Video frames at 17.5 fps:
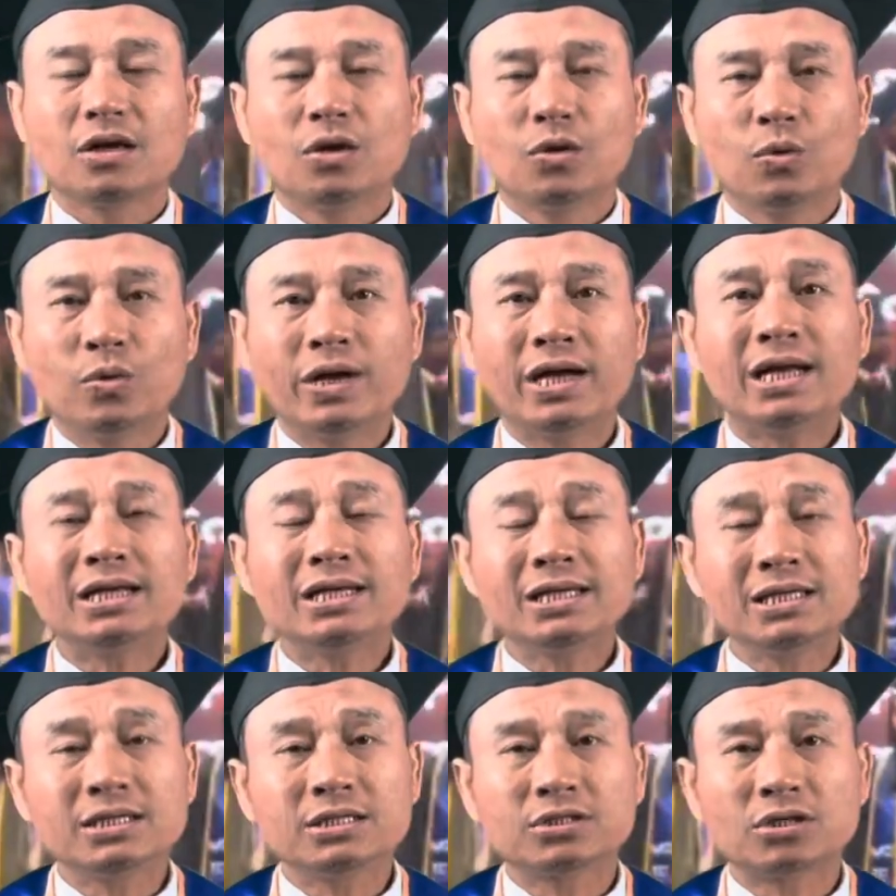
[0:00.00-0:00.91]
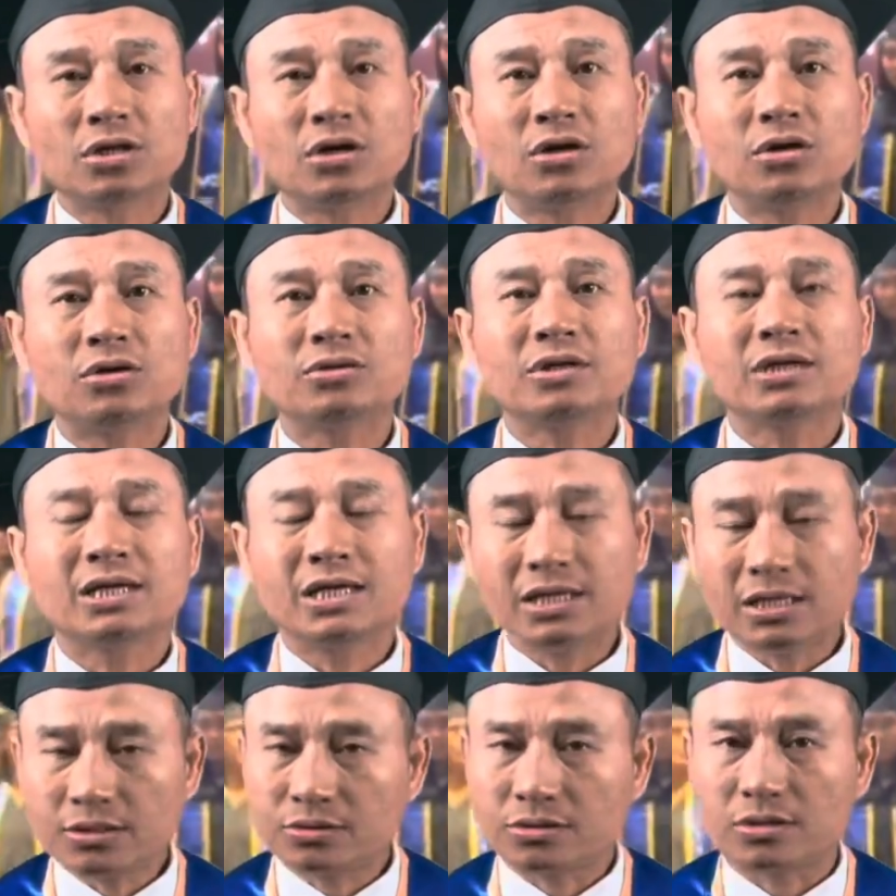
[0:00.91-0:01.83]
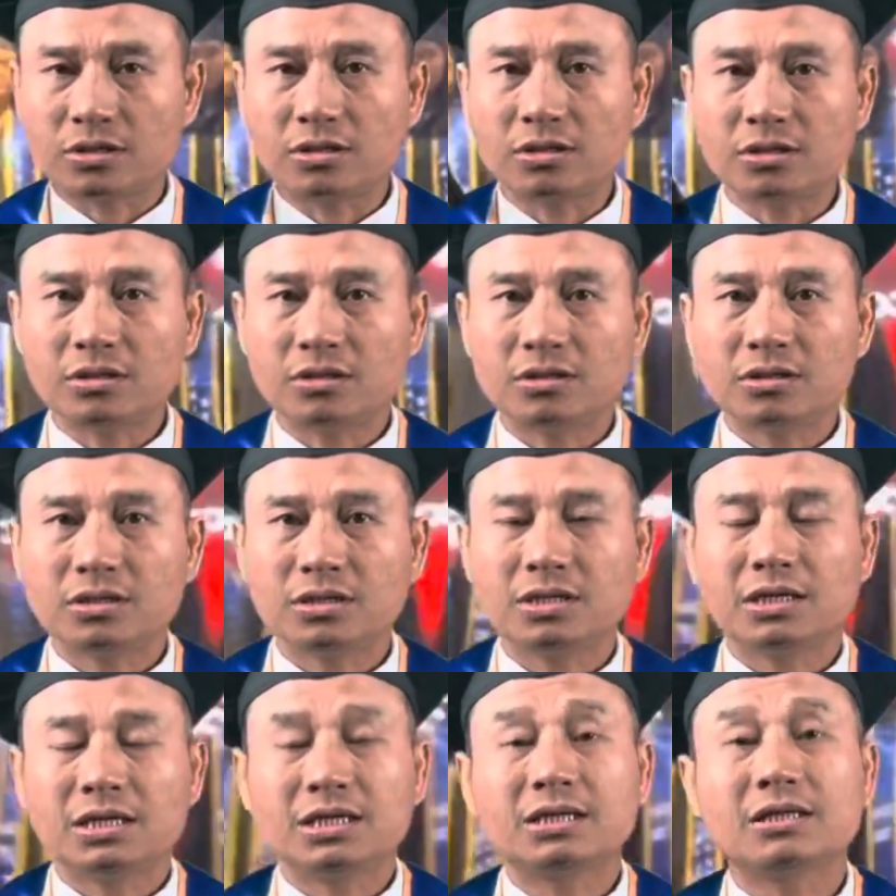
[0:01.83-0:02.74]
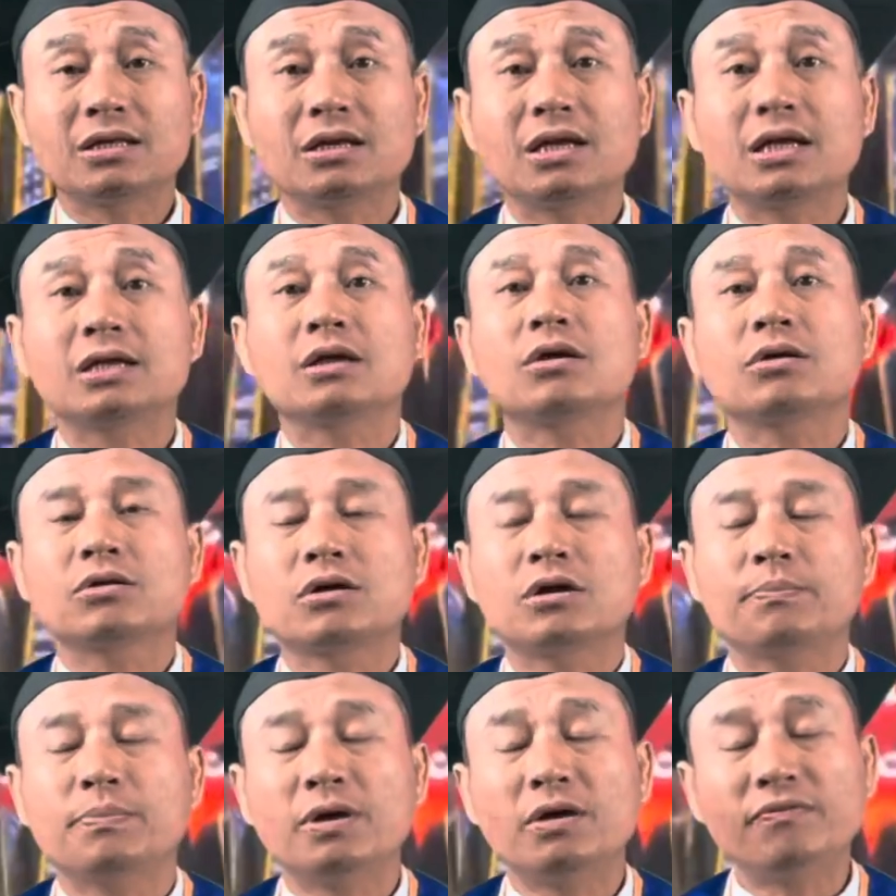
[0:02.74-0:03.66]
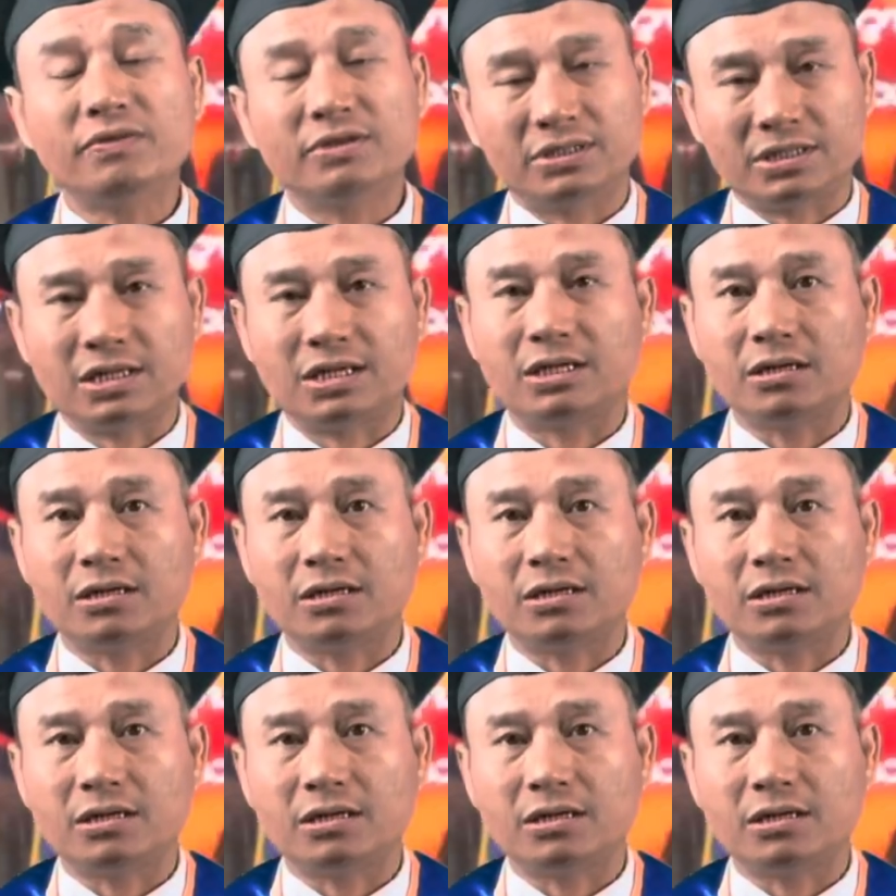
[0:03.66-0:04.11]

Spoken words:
When he saw his in the land of God perfect,